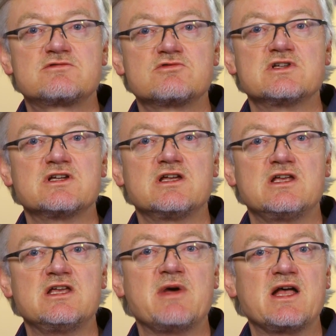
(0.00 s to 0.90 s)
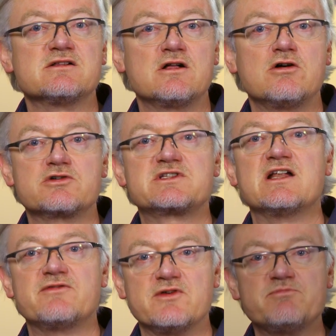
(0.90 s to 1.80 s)
through the email or
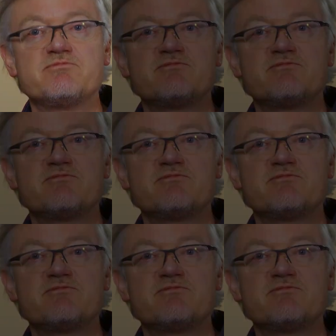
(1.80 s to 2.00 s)
telephone.